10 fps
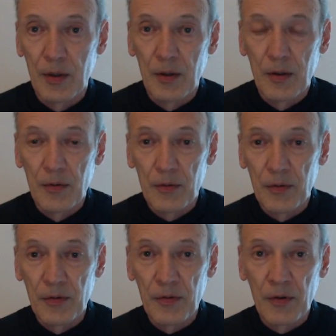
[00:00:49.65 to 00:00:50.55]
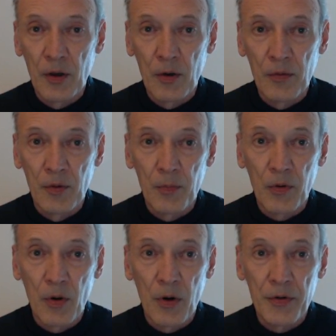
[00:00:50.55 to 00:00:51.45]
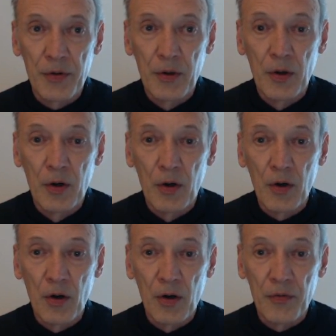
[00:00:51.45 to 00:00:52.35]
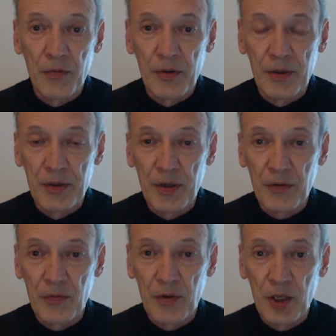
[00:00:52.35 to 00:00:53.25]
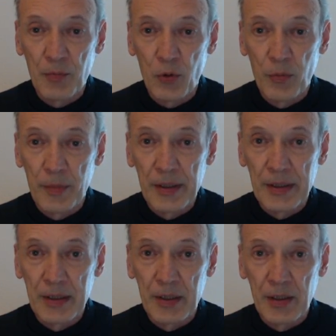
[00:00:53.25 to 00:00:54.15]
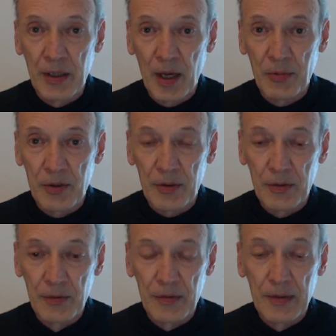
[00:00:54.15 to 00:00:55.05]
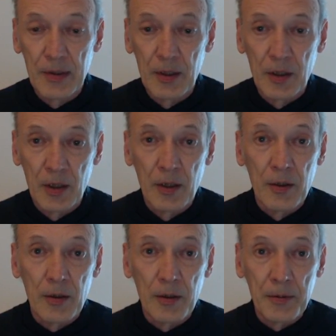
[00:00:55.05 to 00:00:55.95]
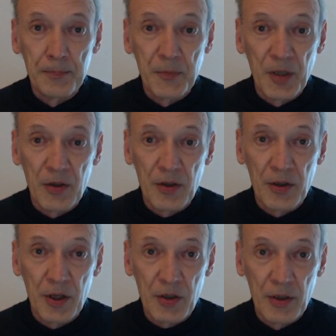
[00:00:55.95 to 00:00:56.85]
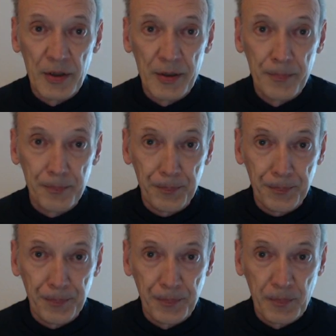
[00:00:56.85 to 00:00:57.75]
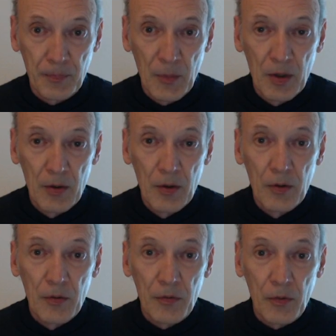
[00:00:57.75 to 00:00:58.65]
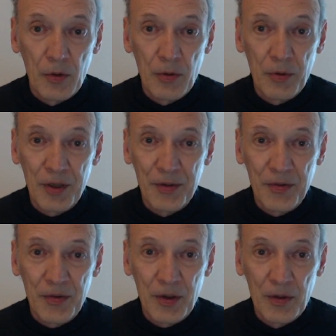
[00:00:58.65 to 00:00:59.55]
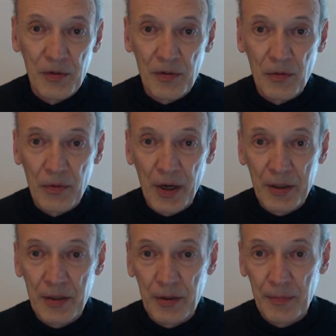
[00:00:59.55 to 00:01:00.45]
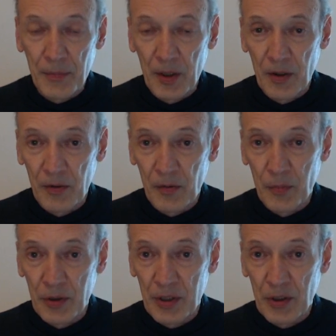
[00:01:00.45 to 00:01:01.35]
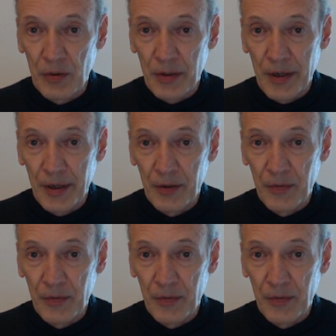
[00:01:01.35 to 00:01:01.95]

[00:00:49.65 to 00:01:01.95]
This is now the plot of the death rate per million inhabitants internationally. So here we can see Slovakia has a particularly high rate.